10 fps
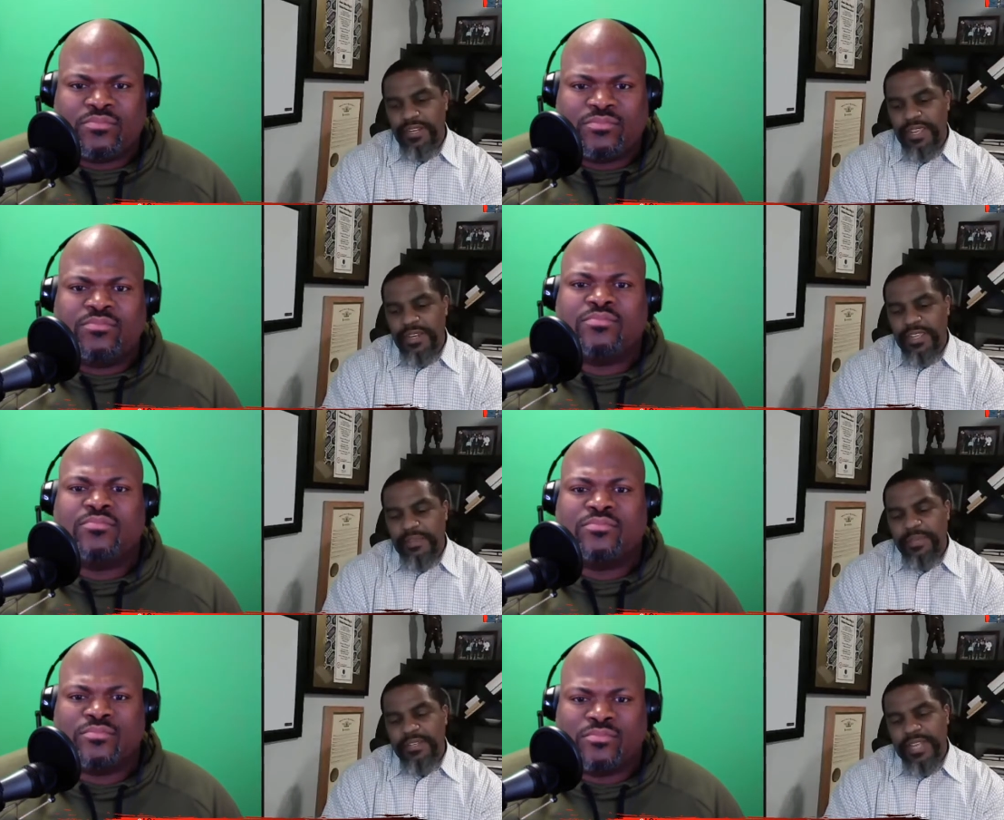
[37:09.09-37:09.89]
Speaker 1: And
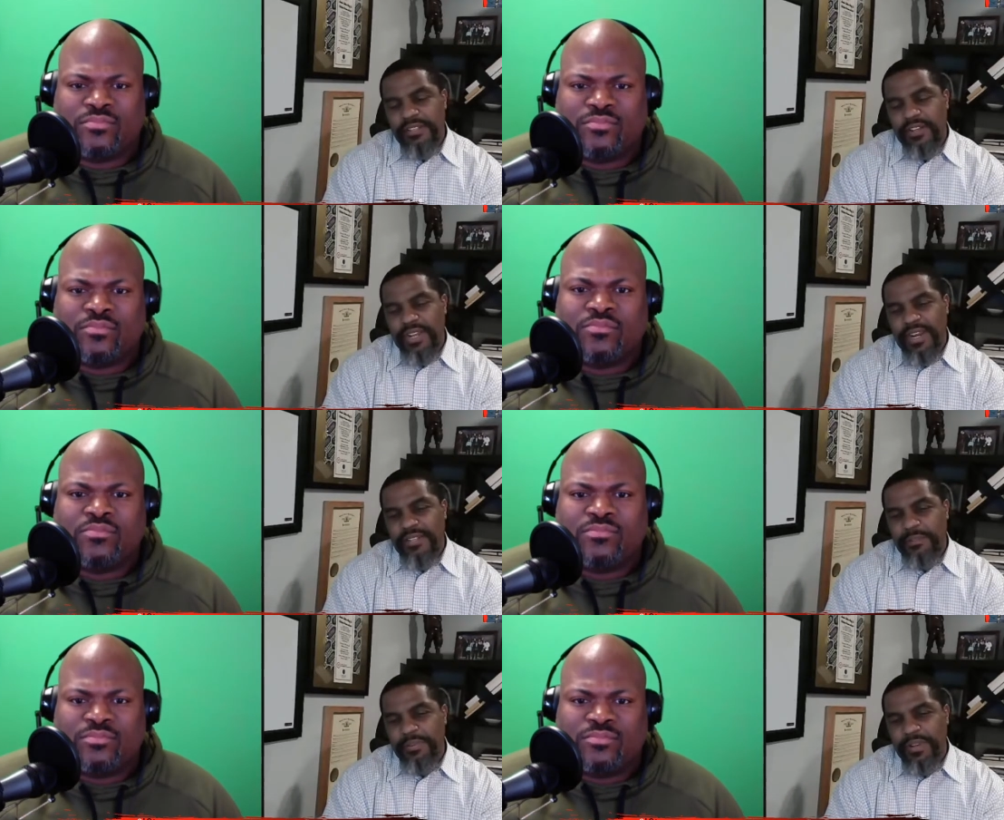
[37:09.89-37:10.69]
because I saw that as
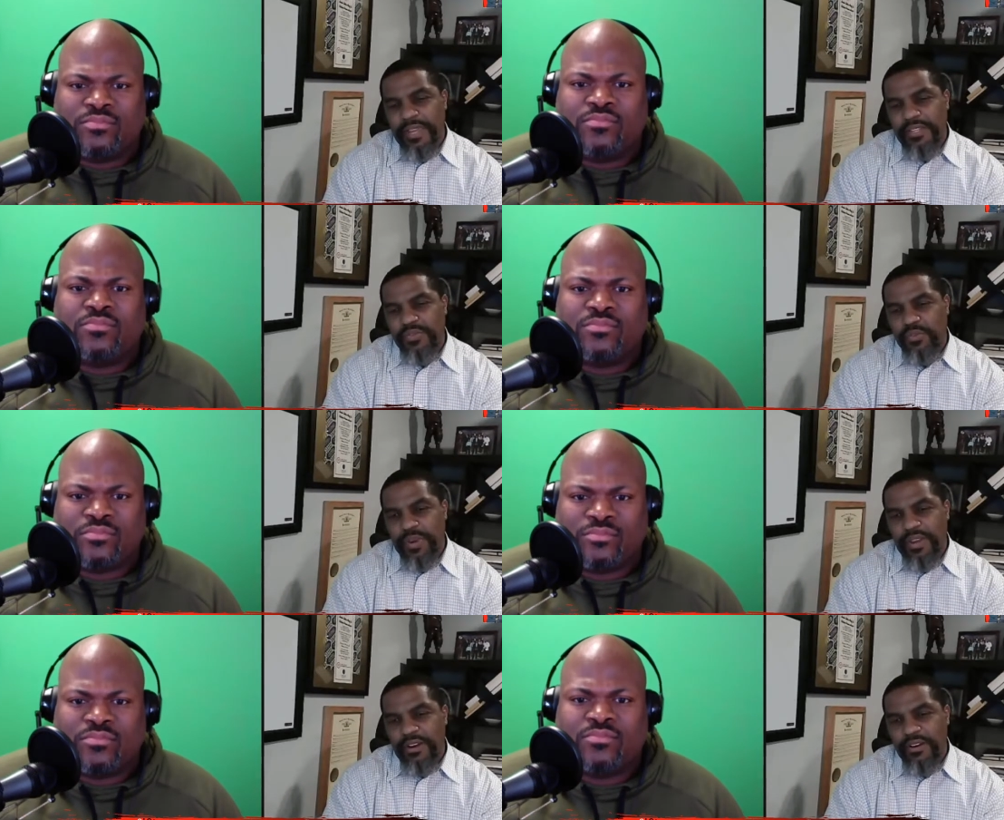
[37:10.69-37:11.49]
a place
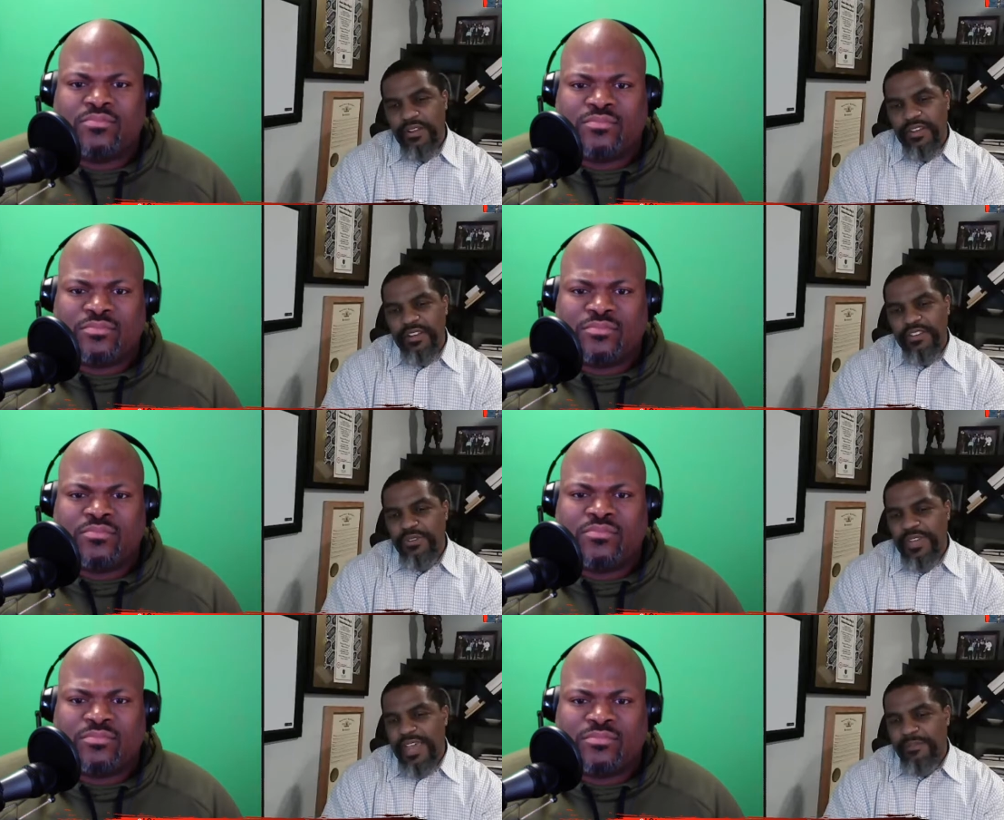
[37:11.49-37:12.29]
where you
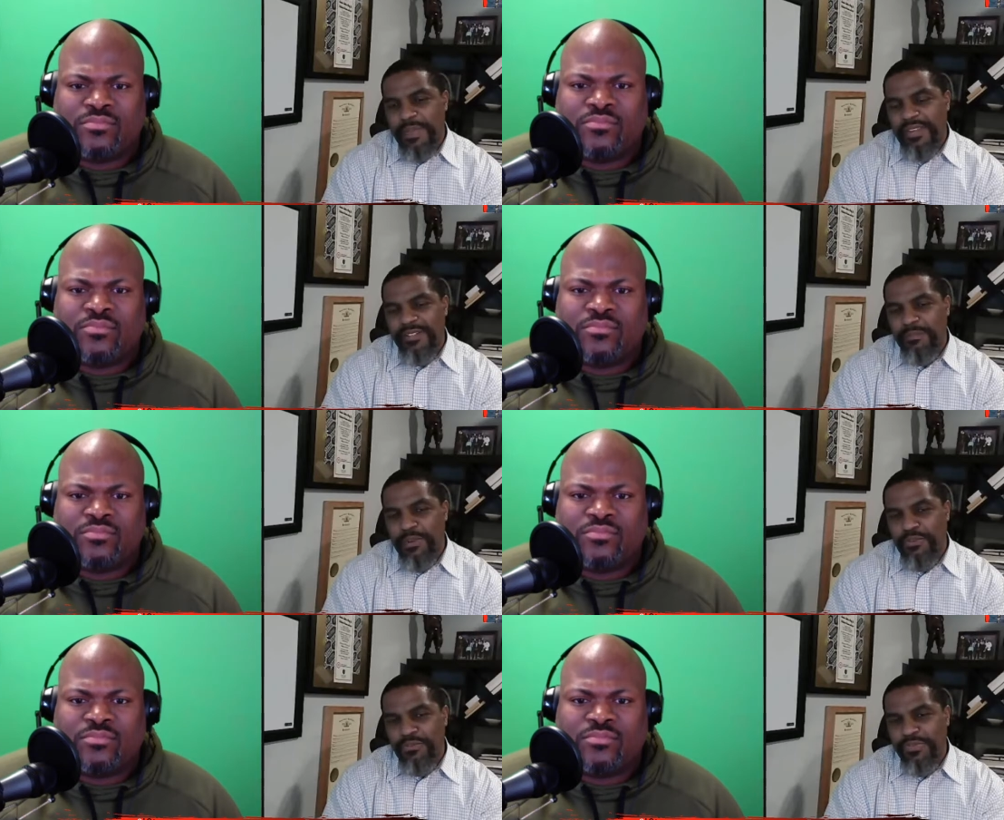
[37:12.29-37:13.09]
can kind of make some
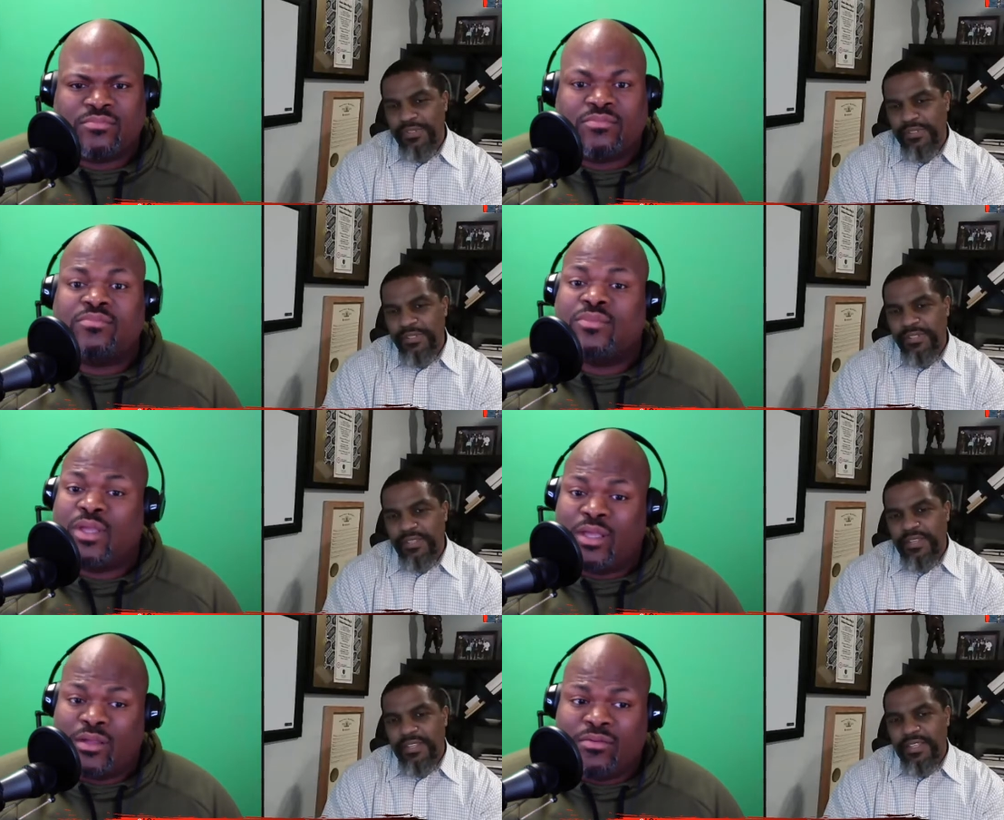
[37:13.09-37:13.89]
moves, yeah,
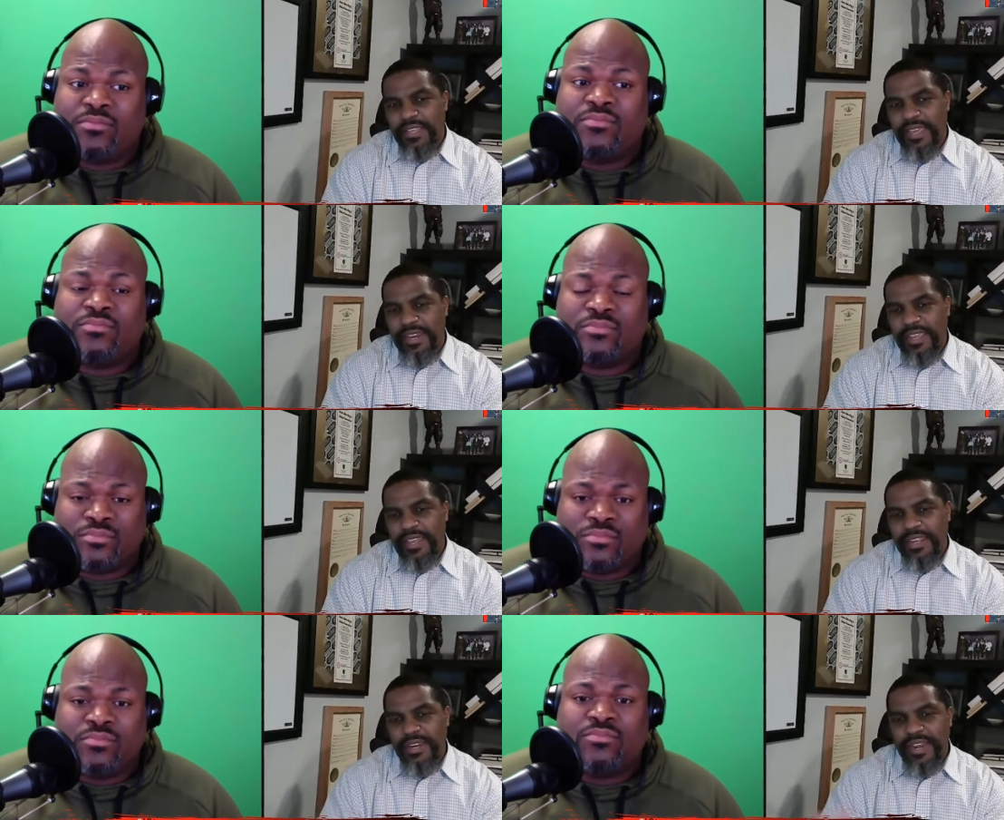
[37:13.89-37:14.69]
and
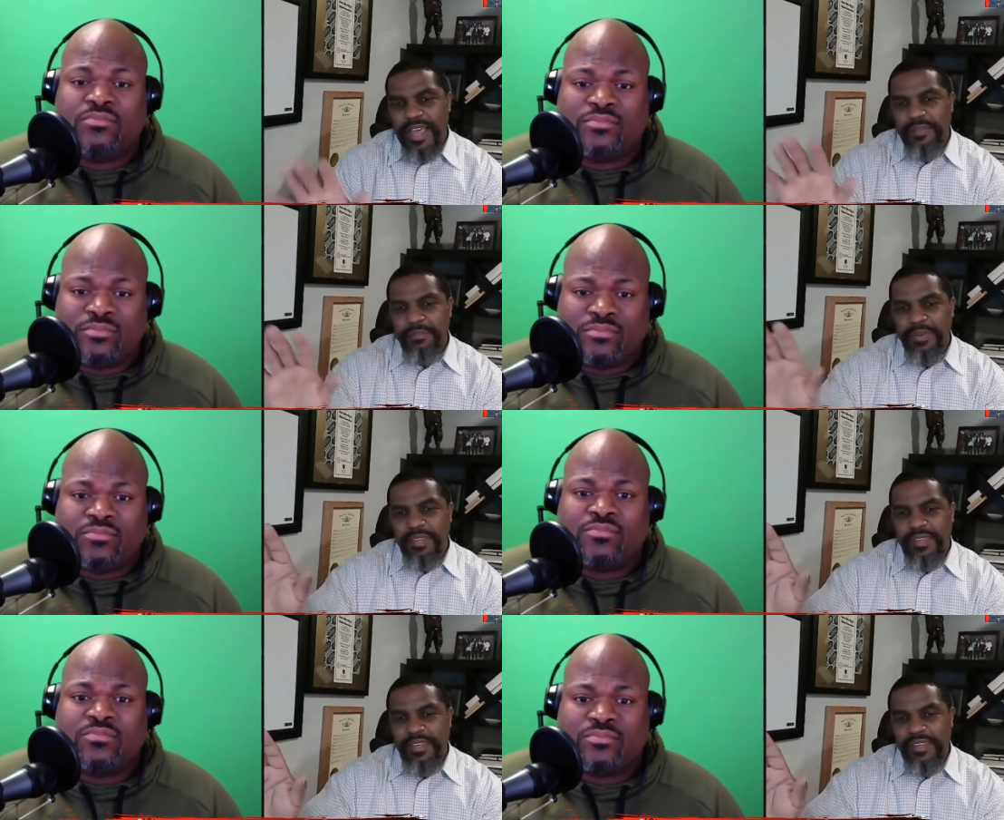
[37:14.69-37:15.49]
and it not
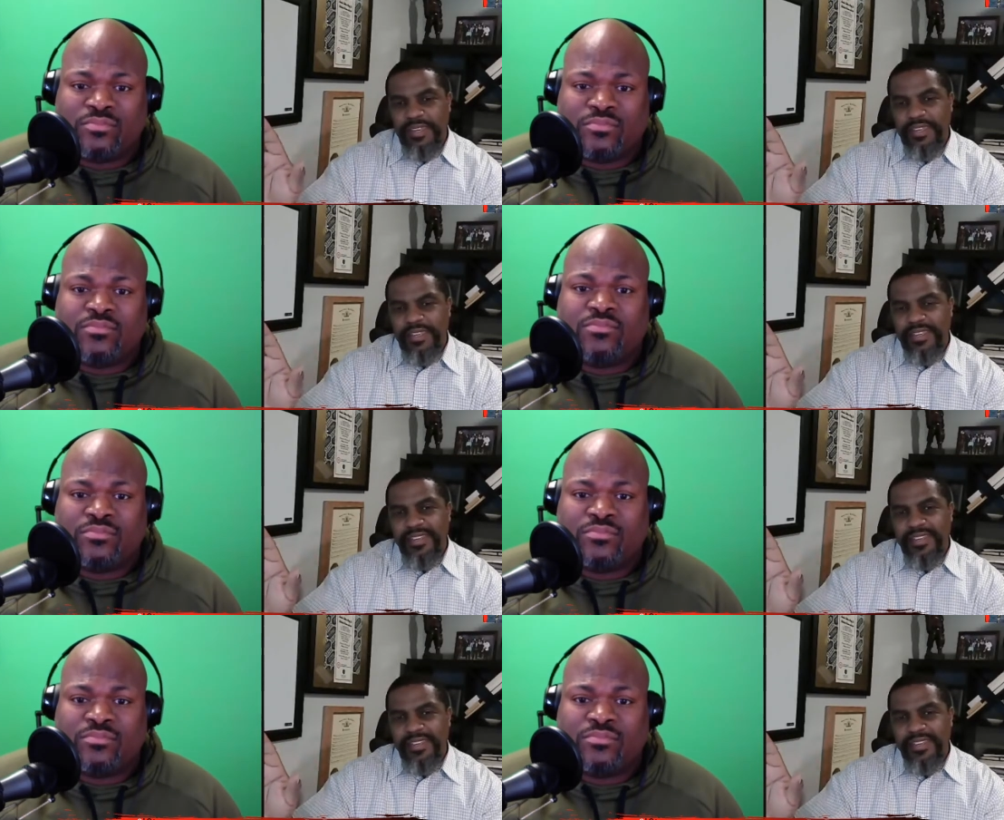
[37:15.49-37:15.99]
be